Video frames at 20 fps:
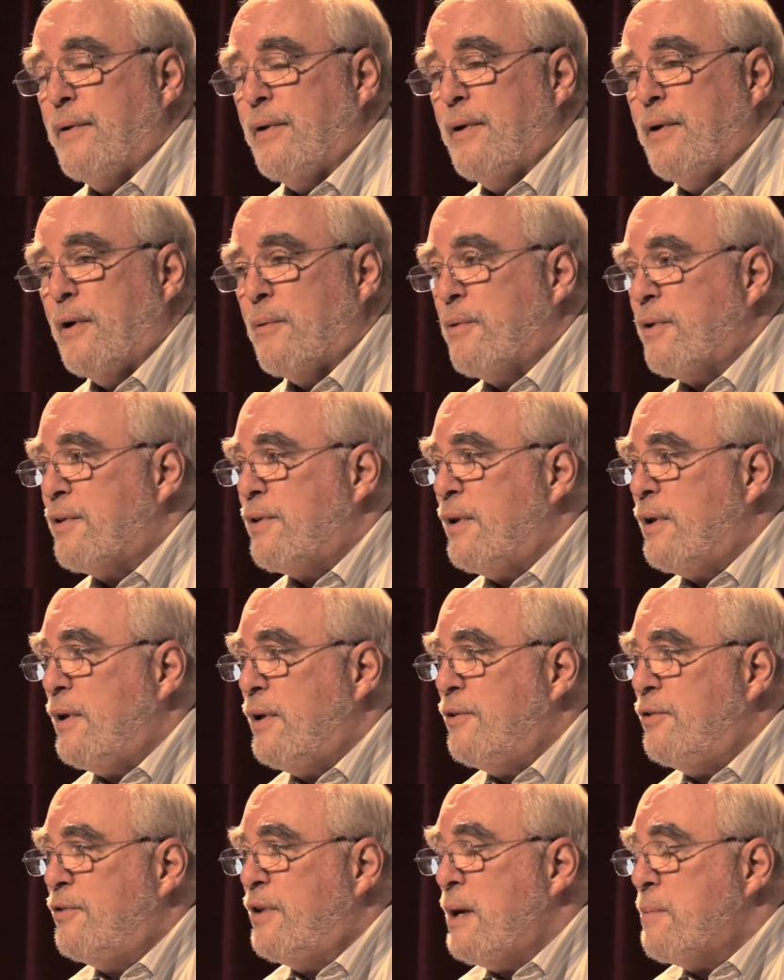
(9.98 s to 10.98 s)
with
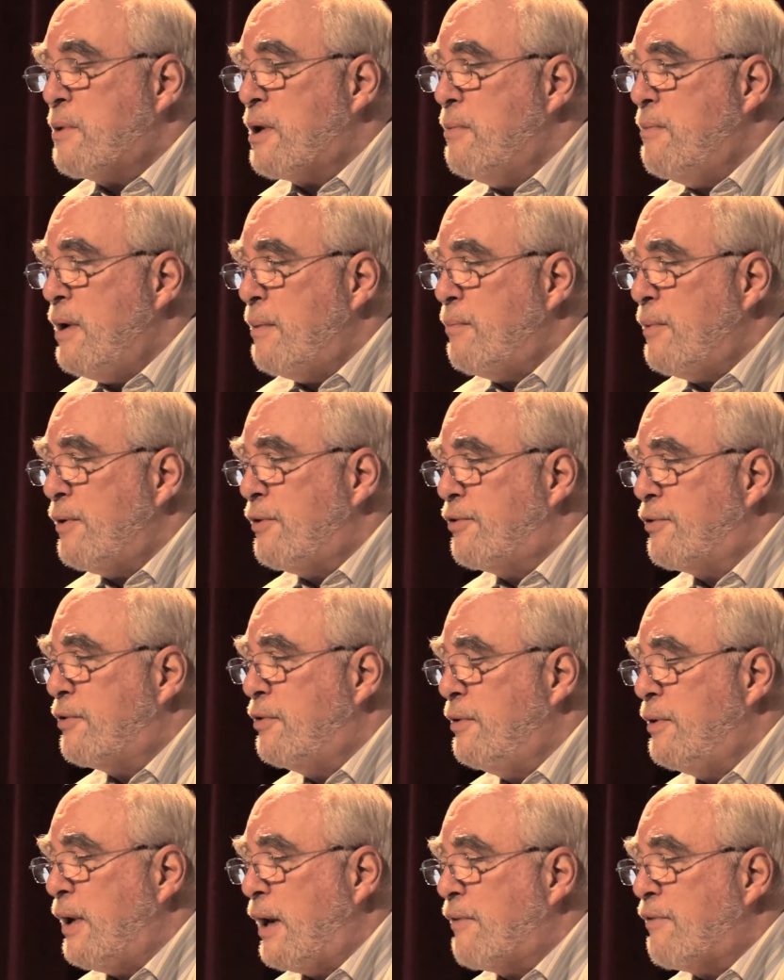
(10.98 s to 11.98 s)
his deep commitments
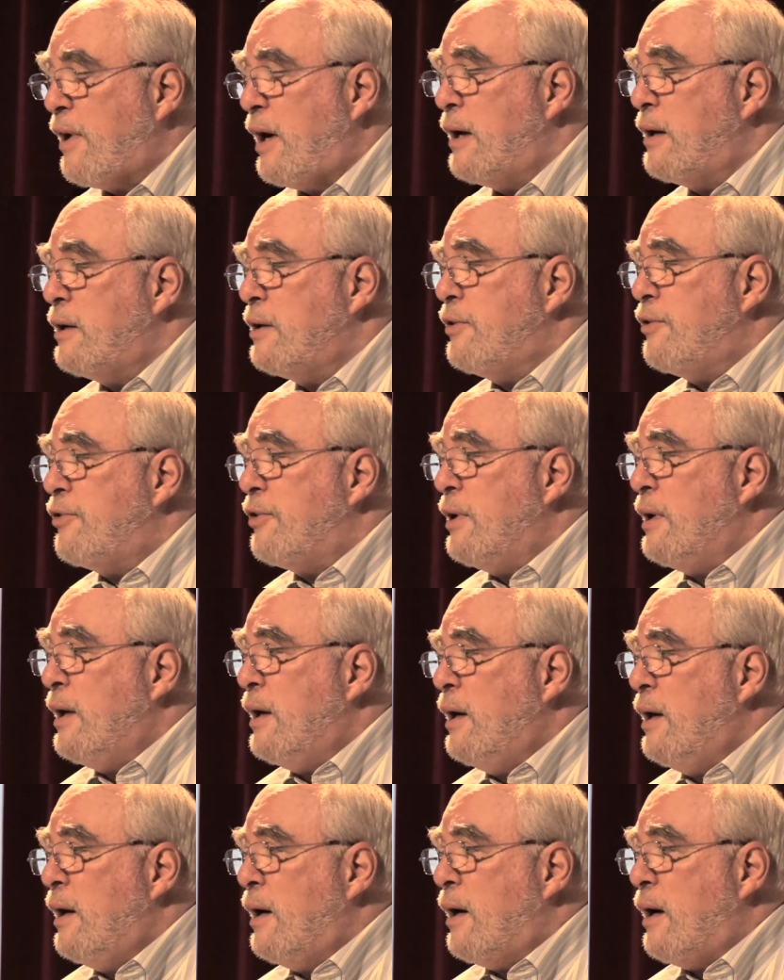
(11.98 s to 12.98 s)
to nonviolence,
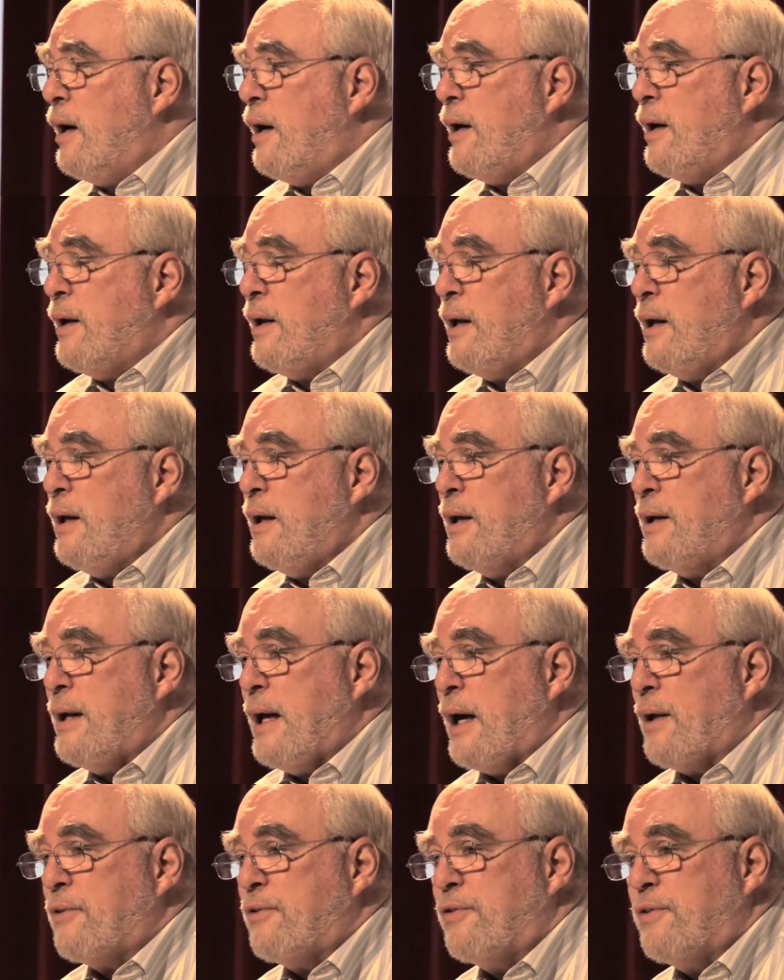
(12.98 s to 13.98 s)
he
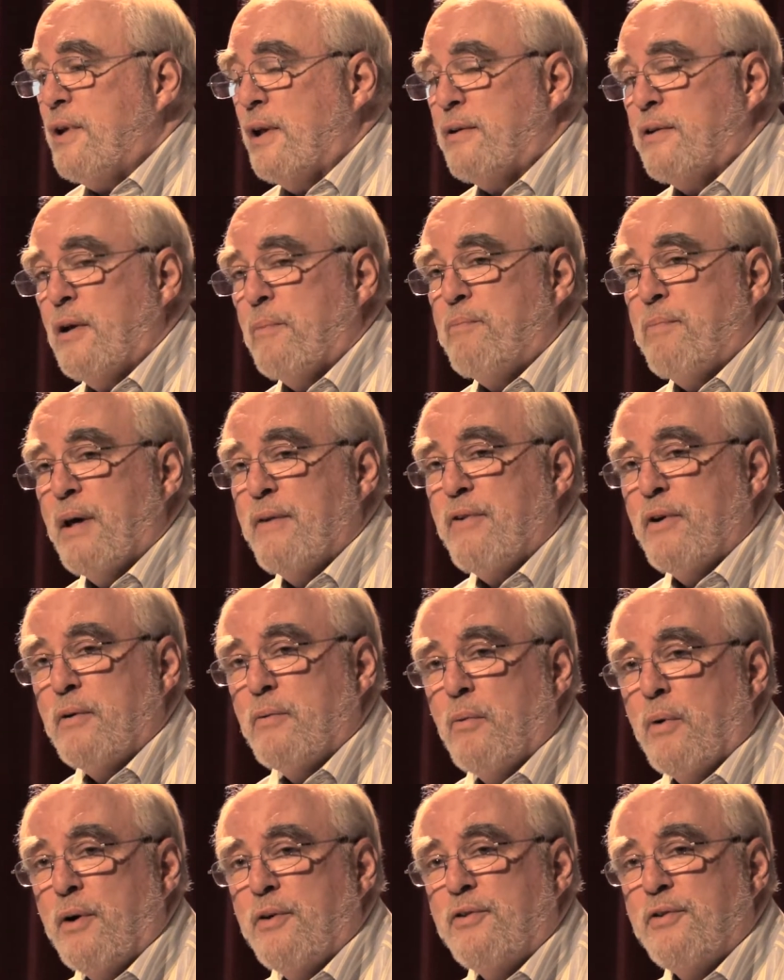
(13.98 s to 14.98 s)
announced that the
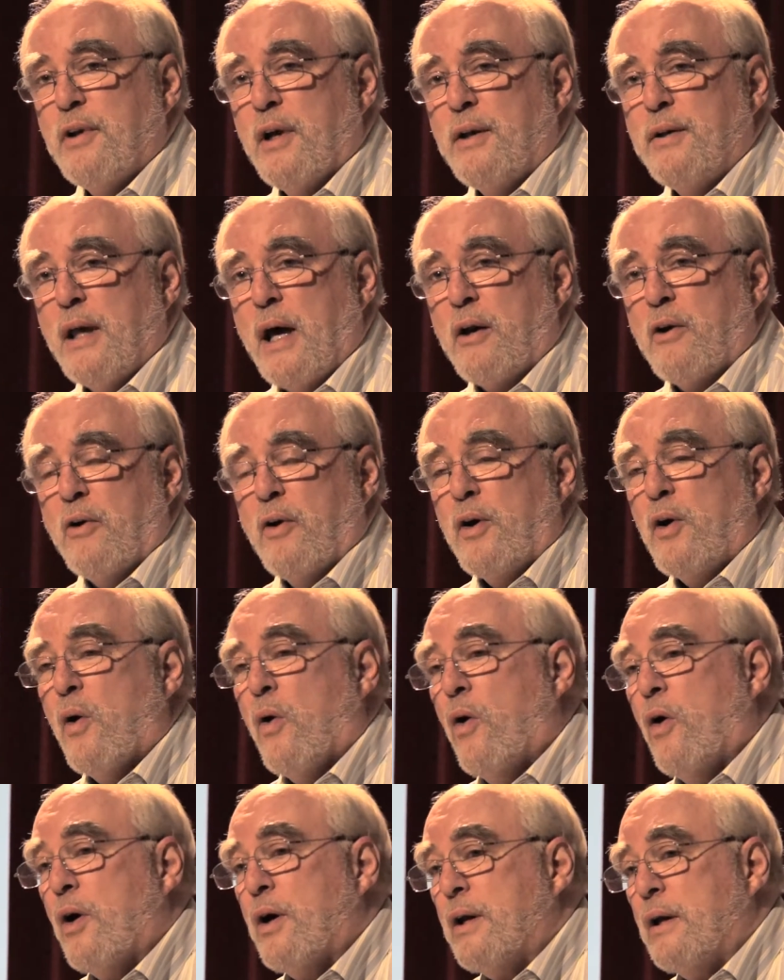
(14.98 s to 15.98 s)
pivot was not only
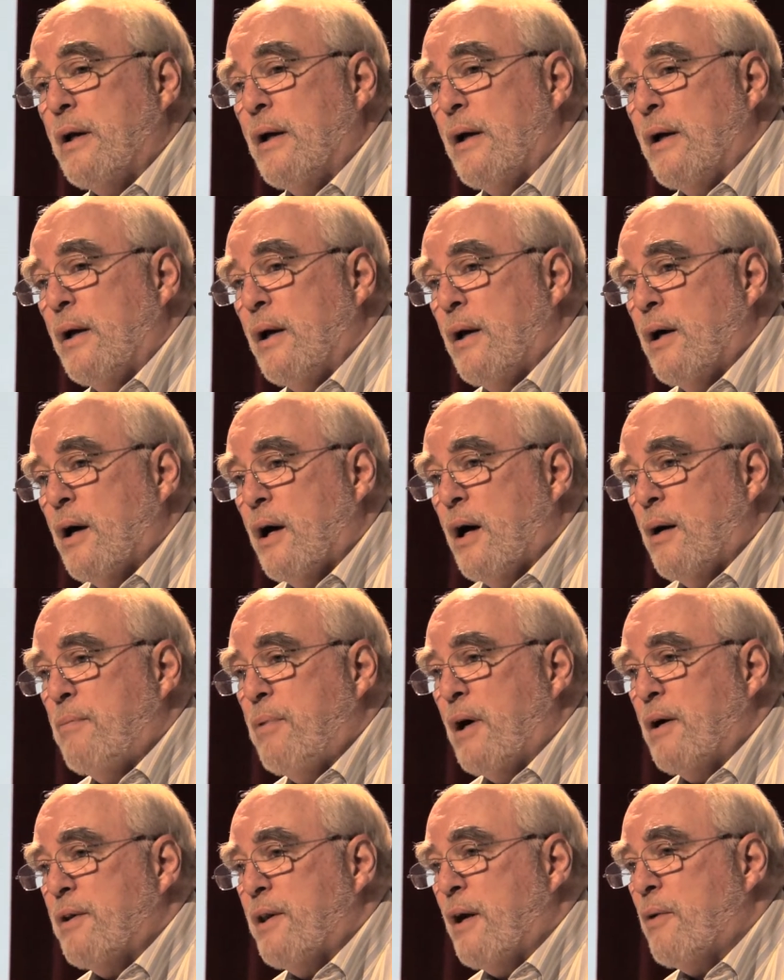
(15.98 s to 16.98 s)
on,
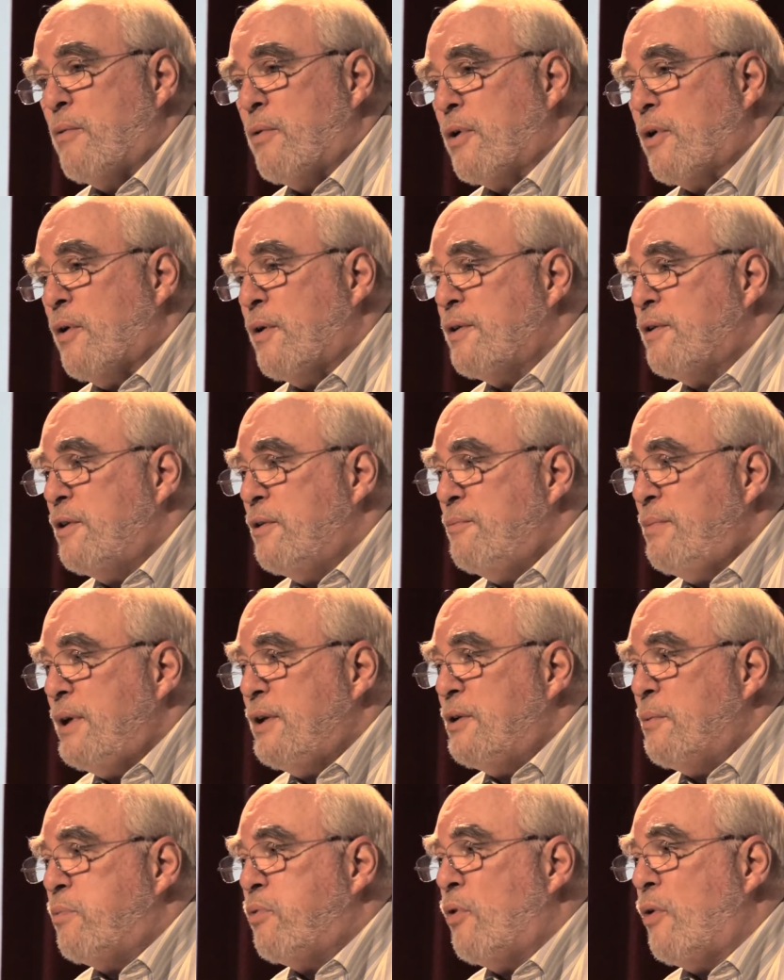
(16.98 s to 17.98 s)
but that we're going to
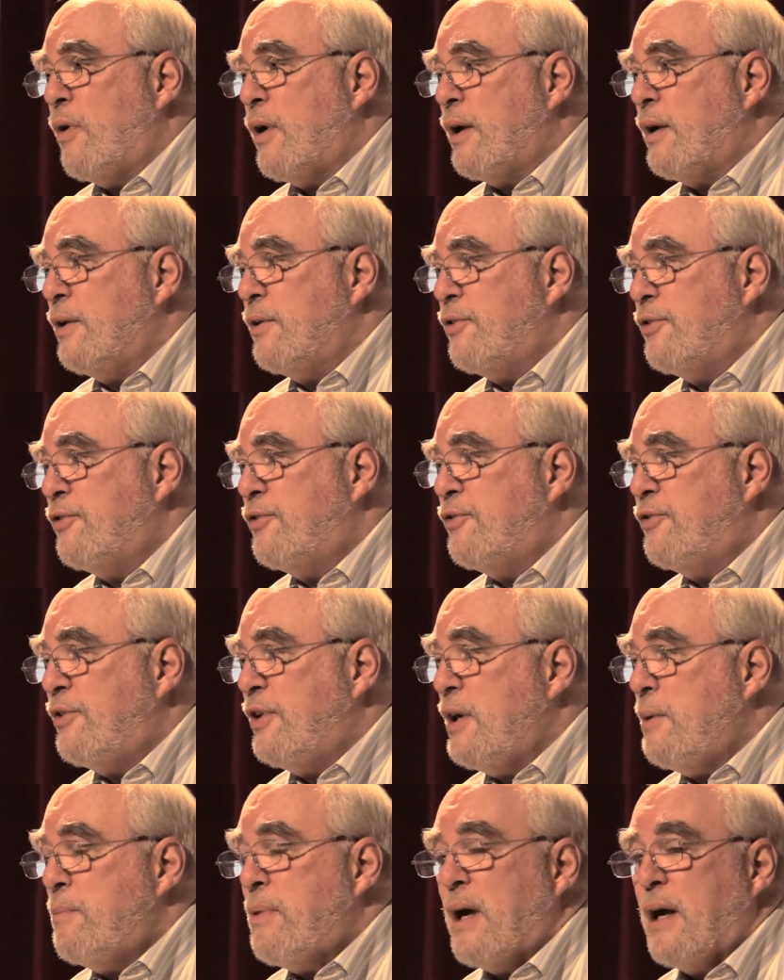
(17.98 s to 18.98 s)
be deploying
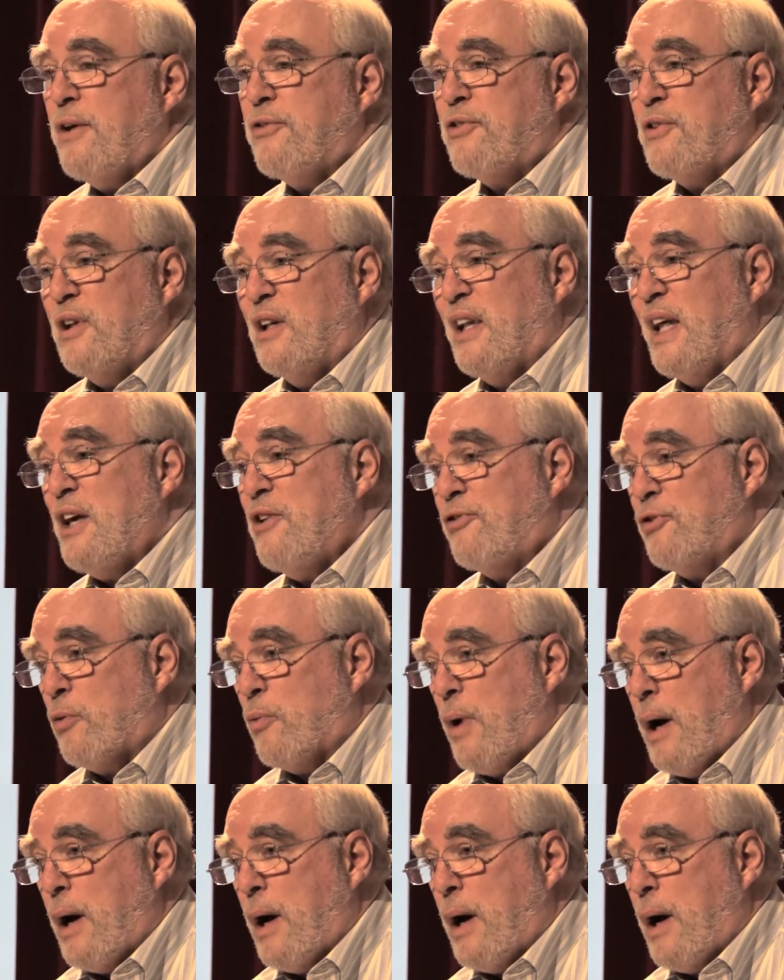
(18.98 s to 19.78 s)
sea-based laser